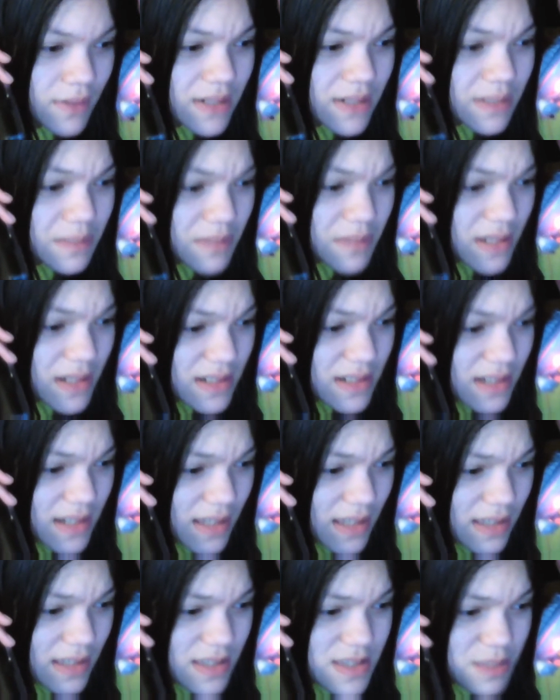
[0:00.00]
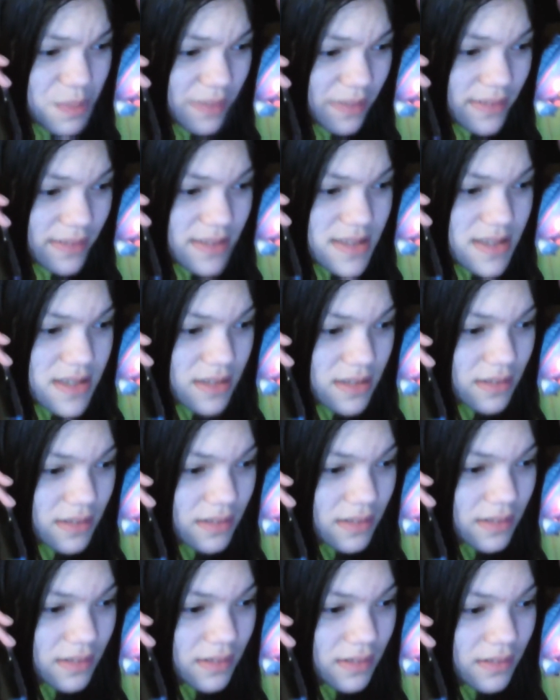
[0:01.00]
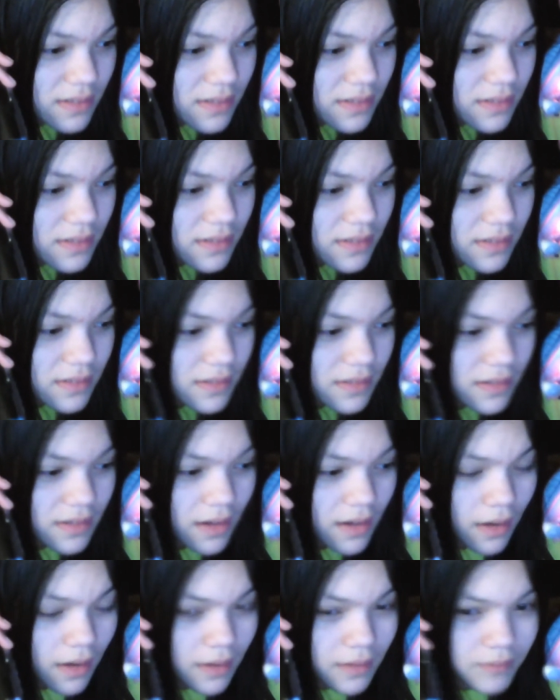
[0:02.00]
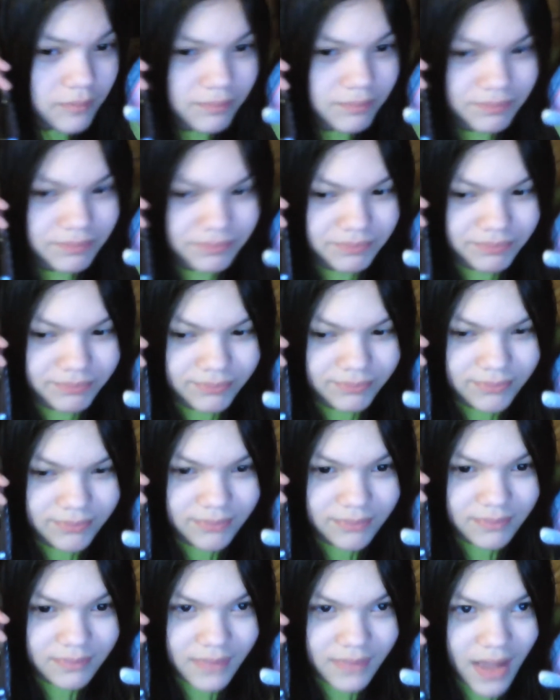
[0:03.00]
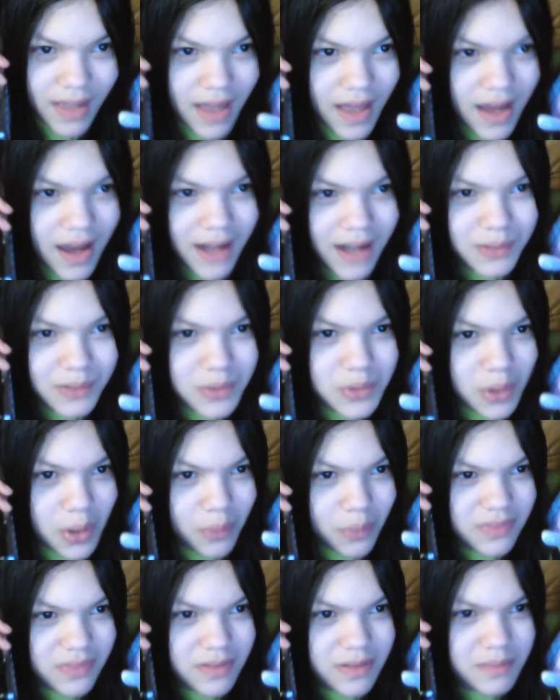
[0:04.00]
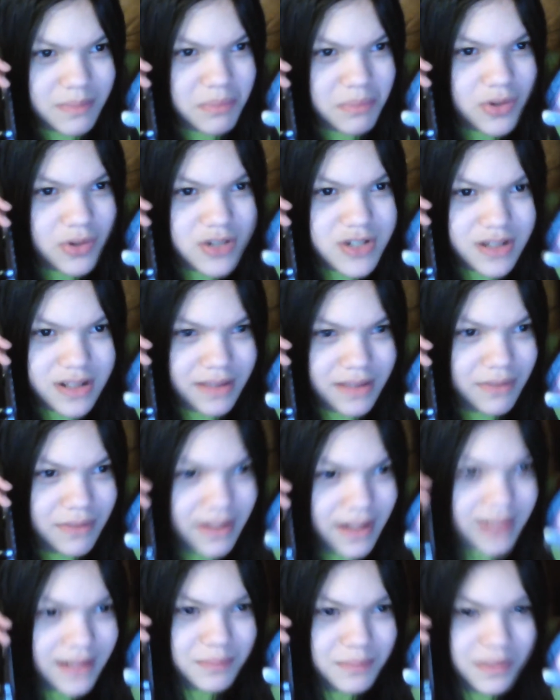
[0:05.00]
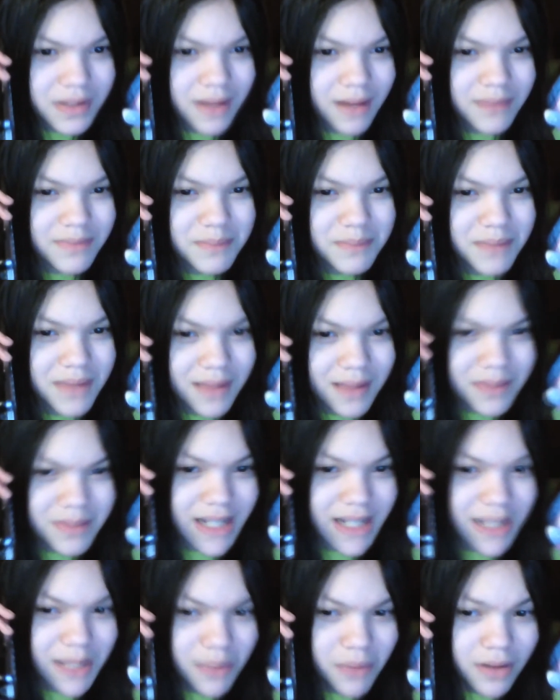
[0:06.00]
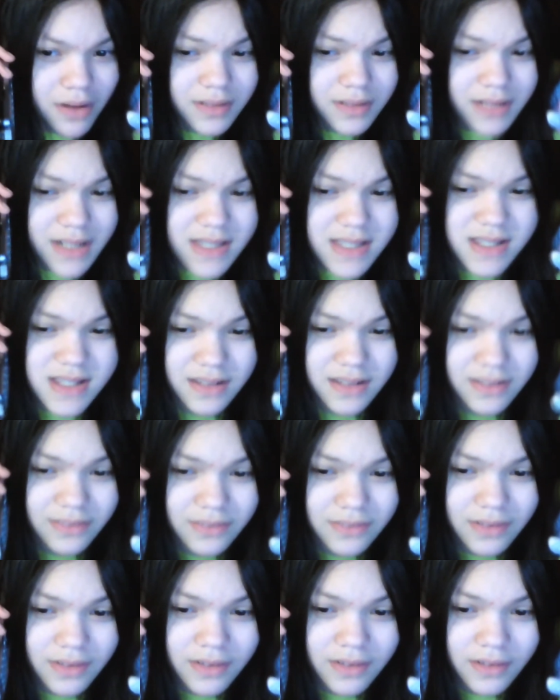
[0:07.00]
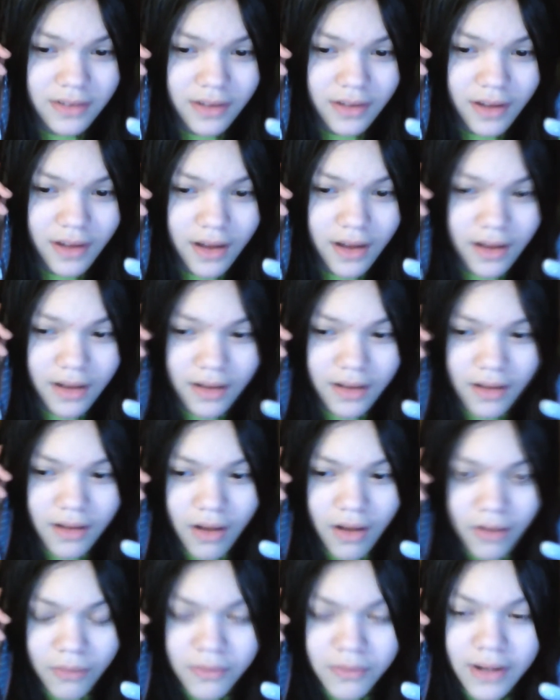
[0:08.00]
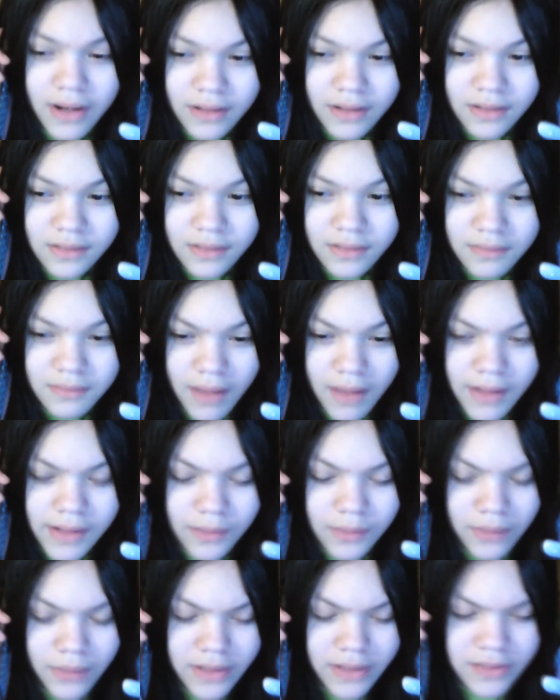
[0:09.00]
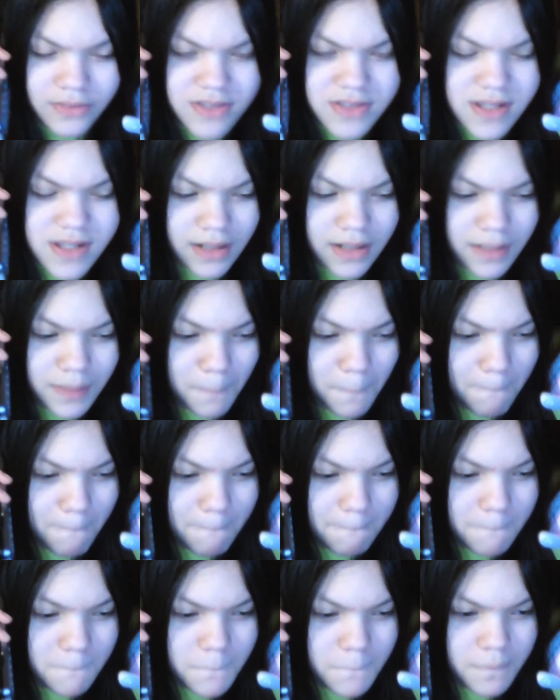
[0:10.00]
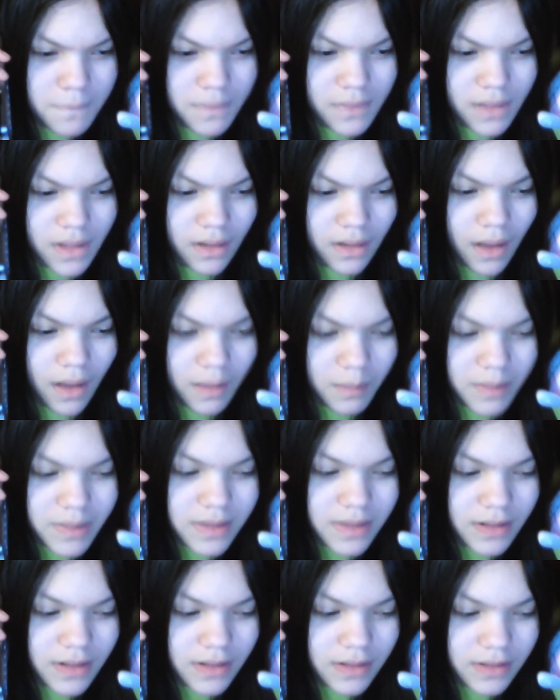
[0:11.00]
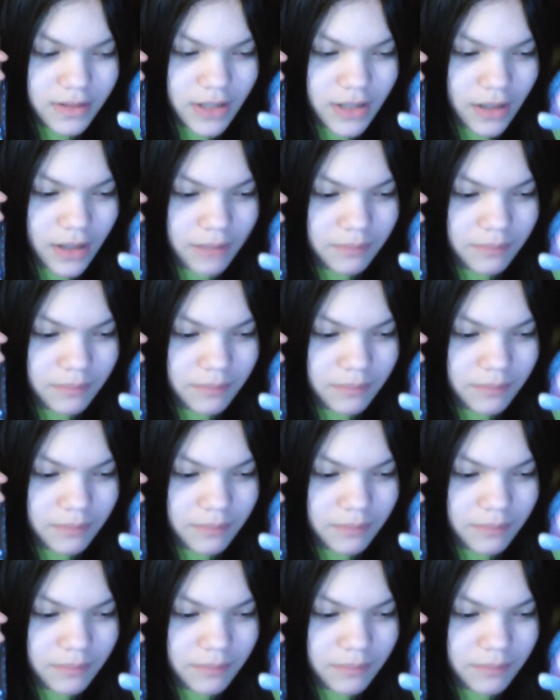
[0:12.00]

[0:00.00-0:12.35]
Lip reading: you need me to take his place? I don't know if I'm emotionally ready to become the mailman. I'm already still... Alright. I know, I understand. I'll be there